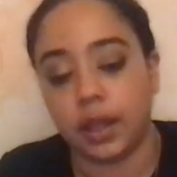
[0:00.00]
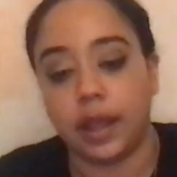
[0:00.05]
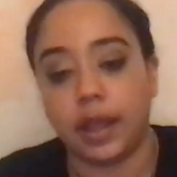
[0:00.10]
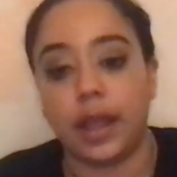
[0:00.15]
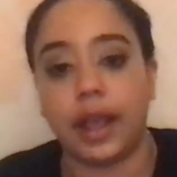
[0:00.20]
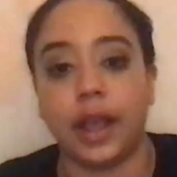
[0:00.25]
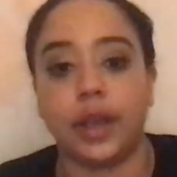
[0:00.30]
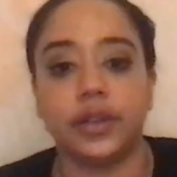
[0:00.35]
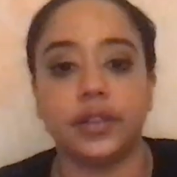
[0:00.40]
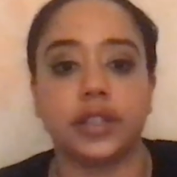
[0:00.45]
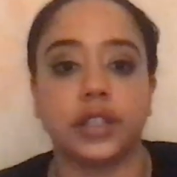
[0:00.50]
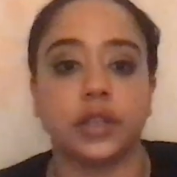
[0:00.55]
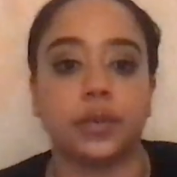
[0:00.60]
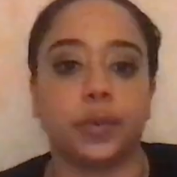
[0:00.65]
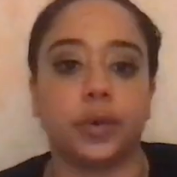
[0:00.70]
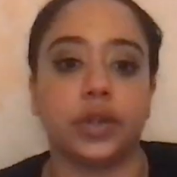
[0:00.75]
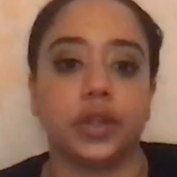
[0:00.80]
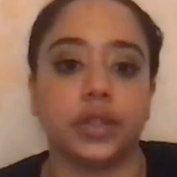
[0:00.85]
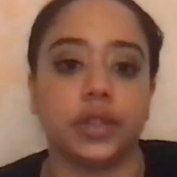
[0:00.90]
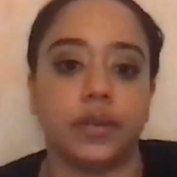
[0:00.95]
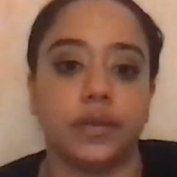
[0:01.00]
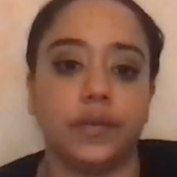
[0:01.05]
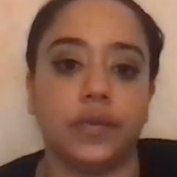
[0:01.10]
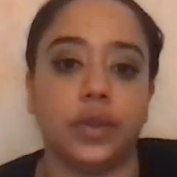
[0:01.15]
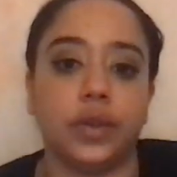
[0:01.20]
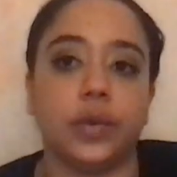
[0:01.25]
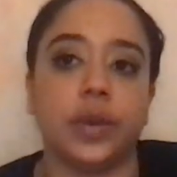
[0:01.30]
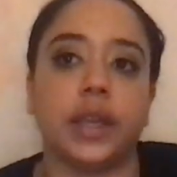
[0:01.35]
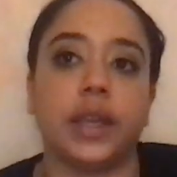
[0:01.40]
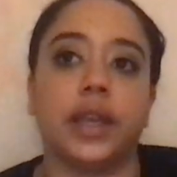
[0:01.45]
How is this person
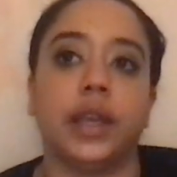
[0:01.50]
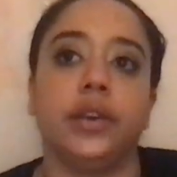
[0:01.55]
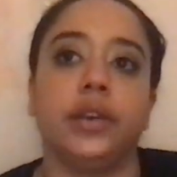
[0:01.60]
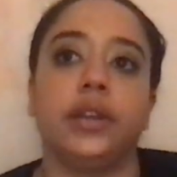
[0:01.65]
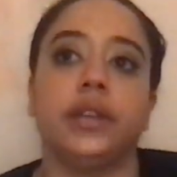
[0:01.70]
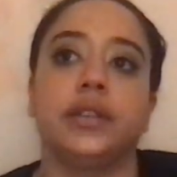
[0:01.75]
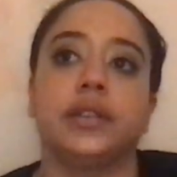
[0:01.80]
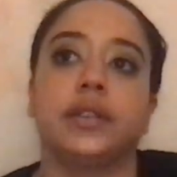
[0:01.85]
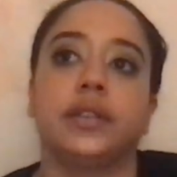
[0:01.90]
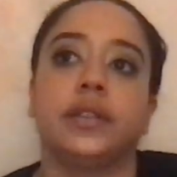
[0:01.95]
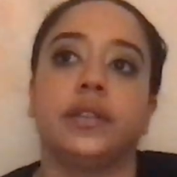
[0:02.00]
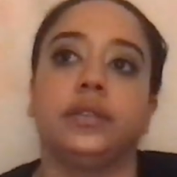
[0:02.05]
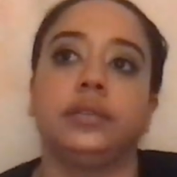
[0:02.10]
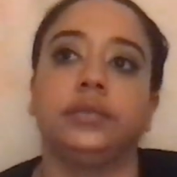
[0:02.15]
viewing Aries?